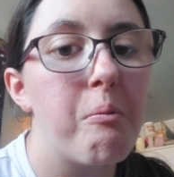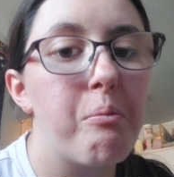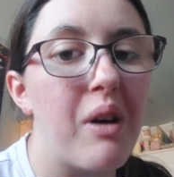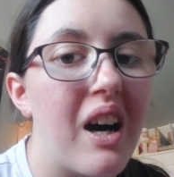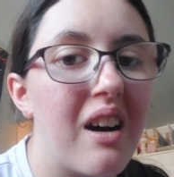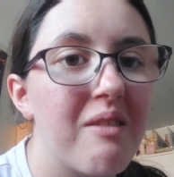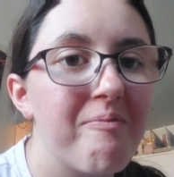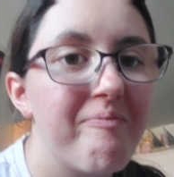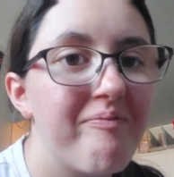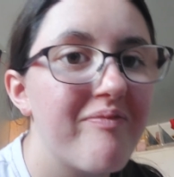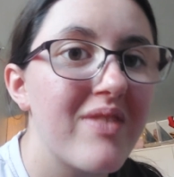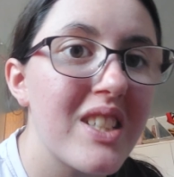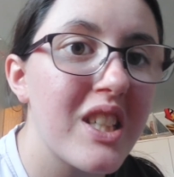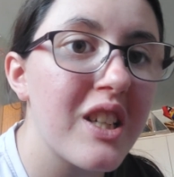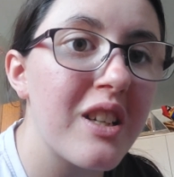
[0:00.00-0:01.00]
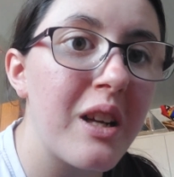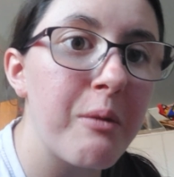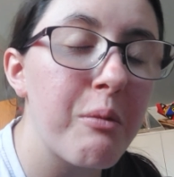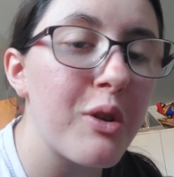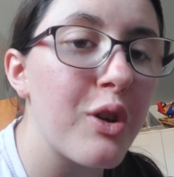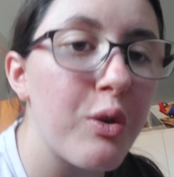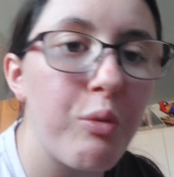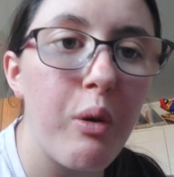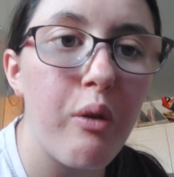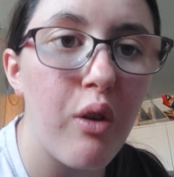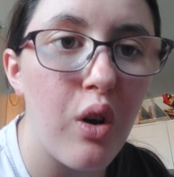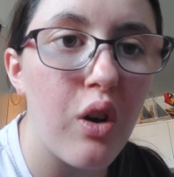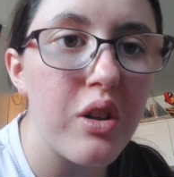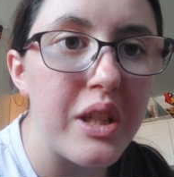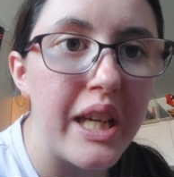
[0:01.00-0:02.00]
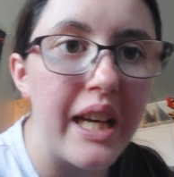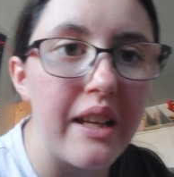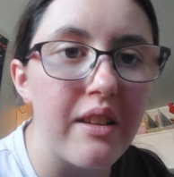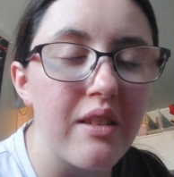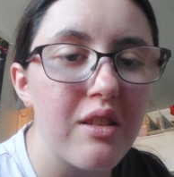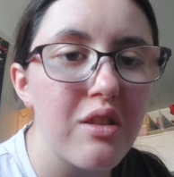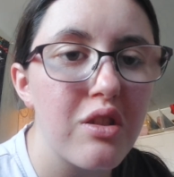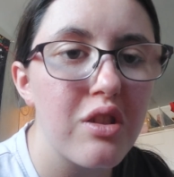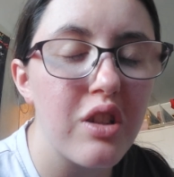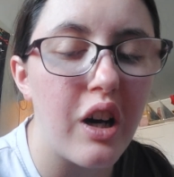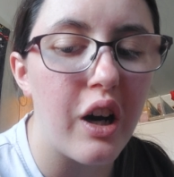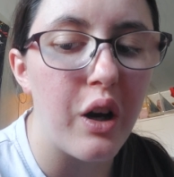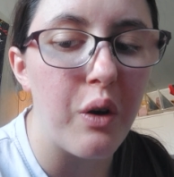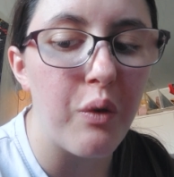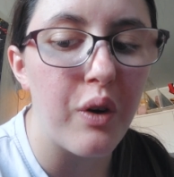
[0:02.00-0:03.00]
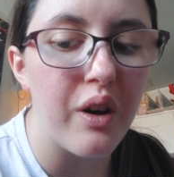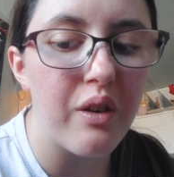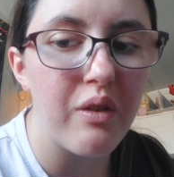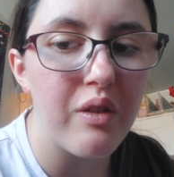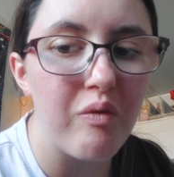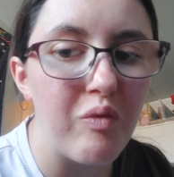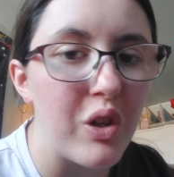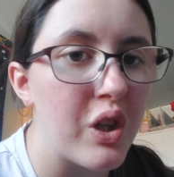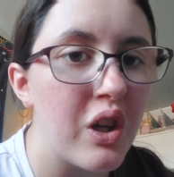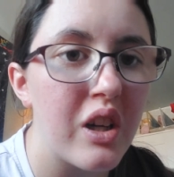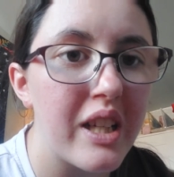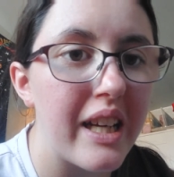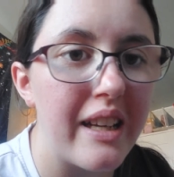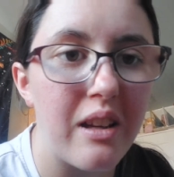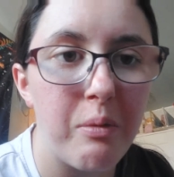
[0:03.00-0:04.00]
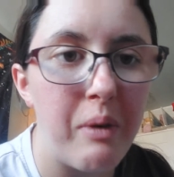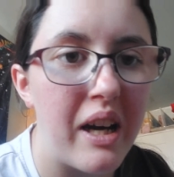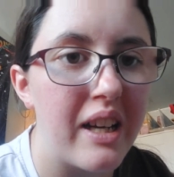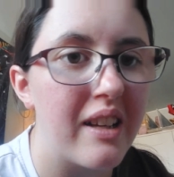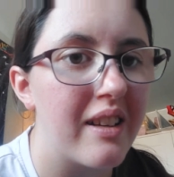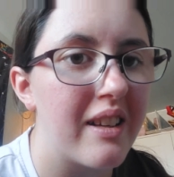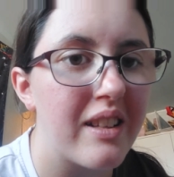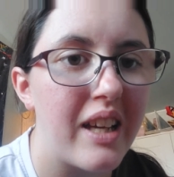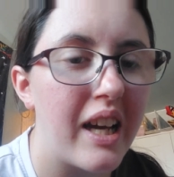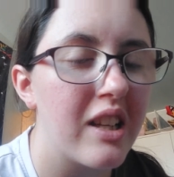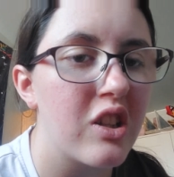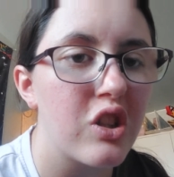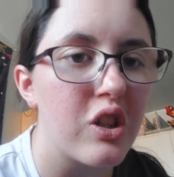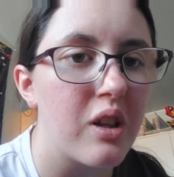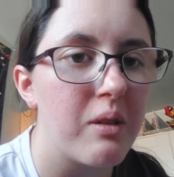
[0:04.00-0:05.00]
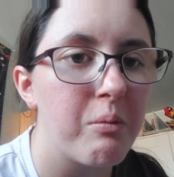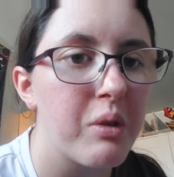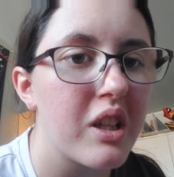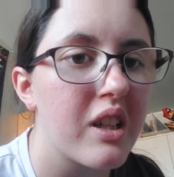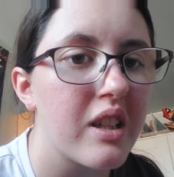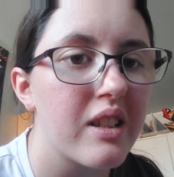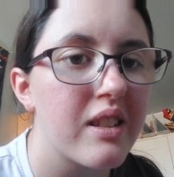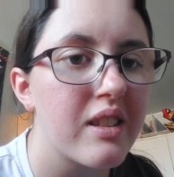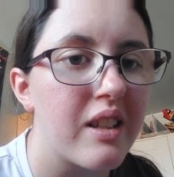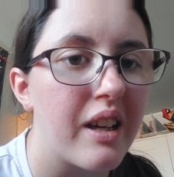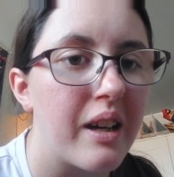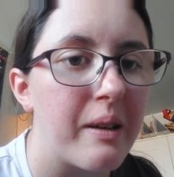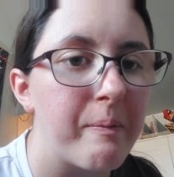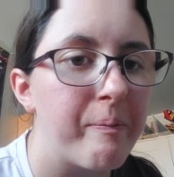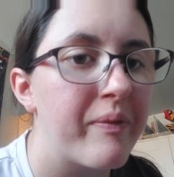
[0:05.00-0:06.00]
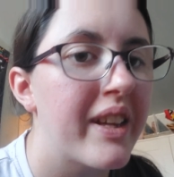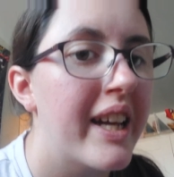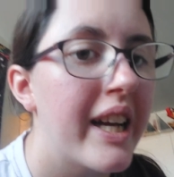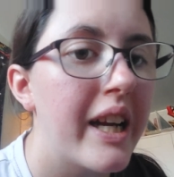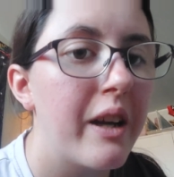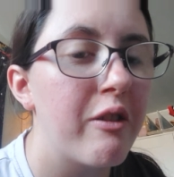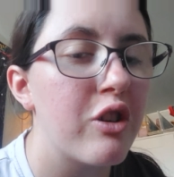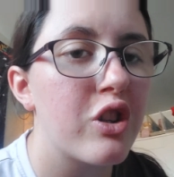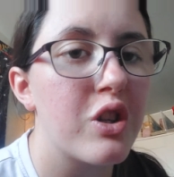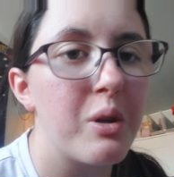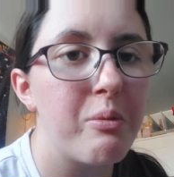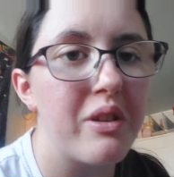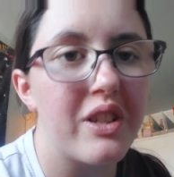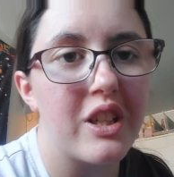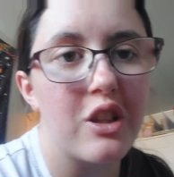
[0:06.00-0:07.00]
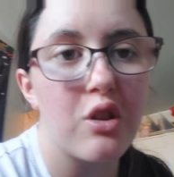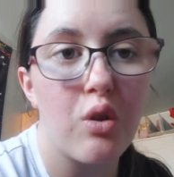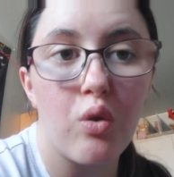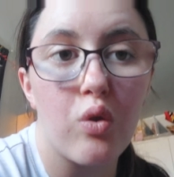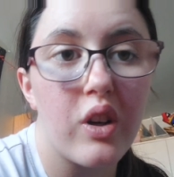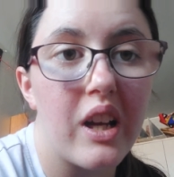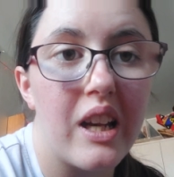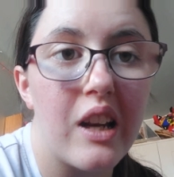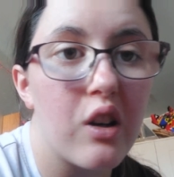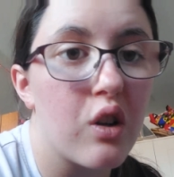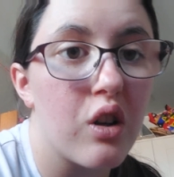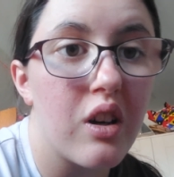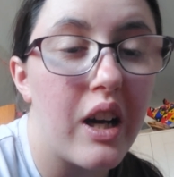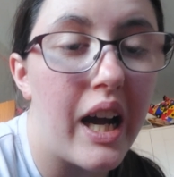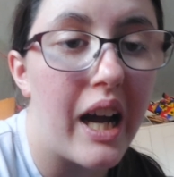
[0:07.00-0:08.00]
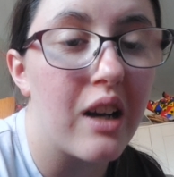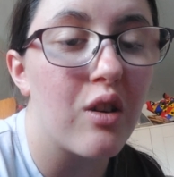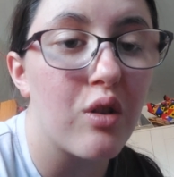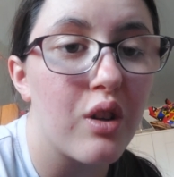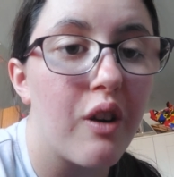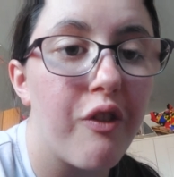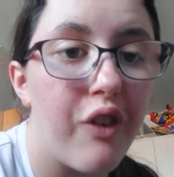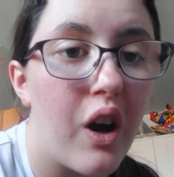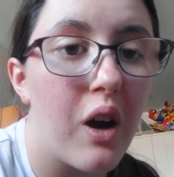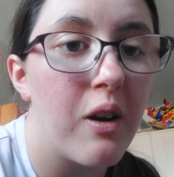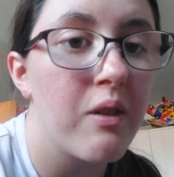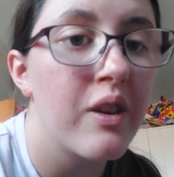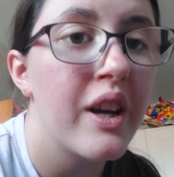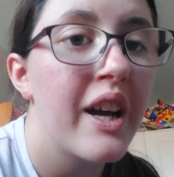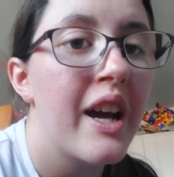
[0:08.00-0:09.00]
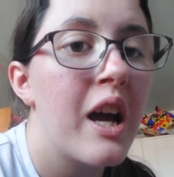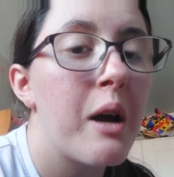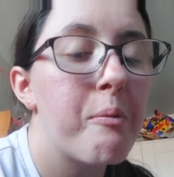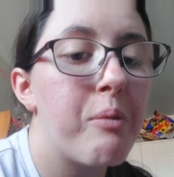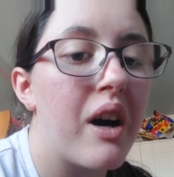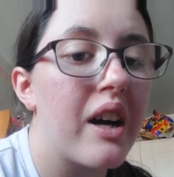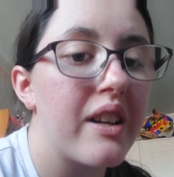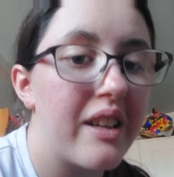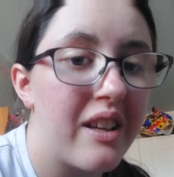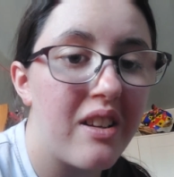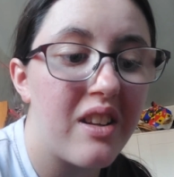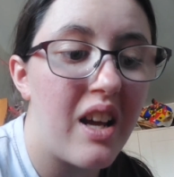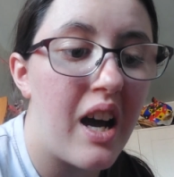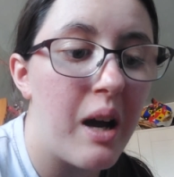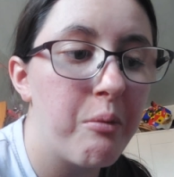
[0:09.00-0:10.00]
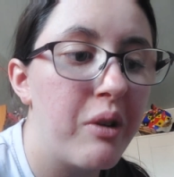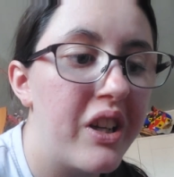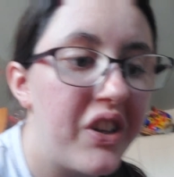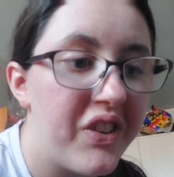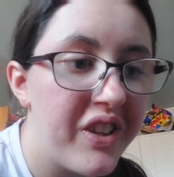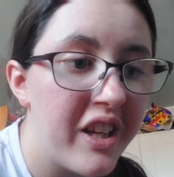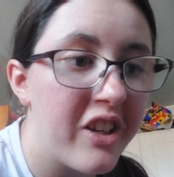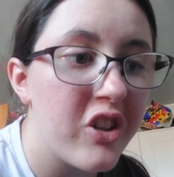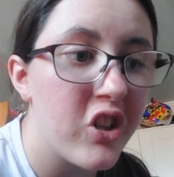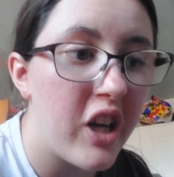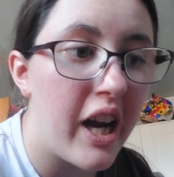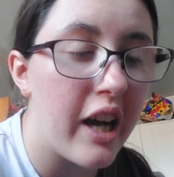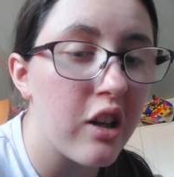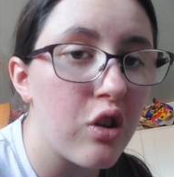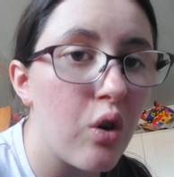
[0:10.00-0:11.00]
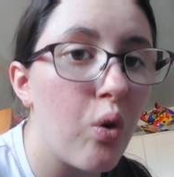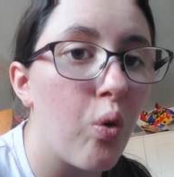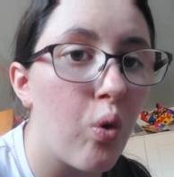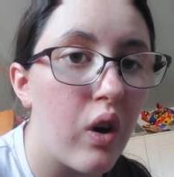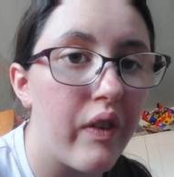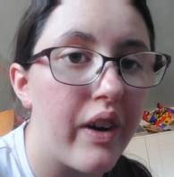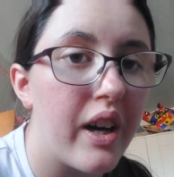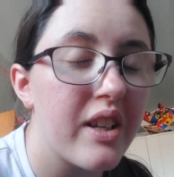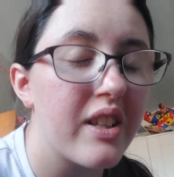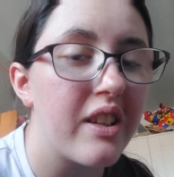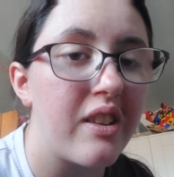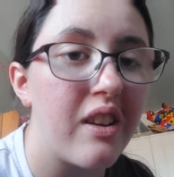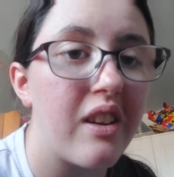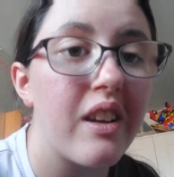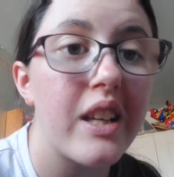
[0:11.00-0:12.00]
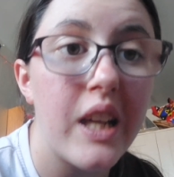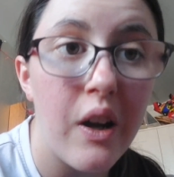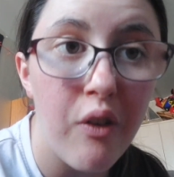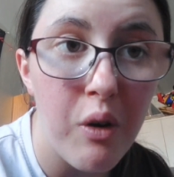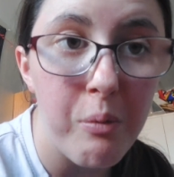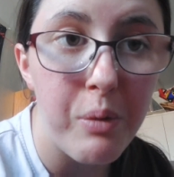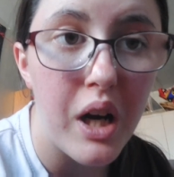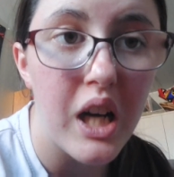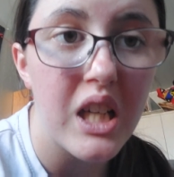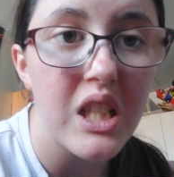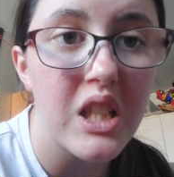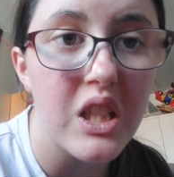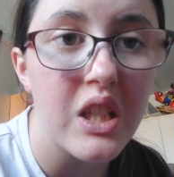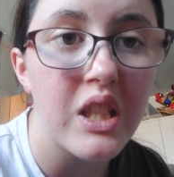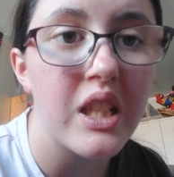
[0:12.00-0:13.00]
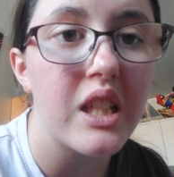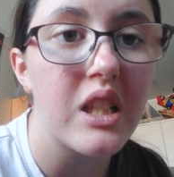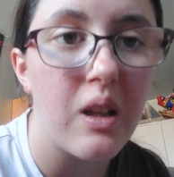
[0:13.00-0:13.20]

but couldn't because we were locked in. So we couldn't get this man attention because he was too busy talking and on the phone. but this time he did check all of us. This is a different person, a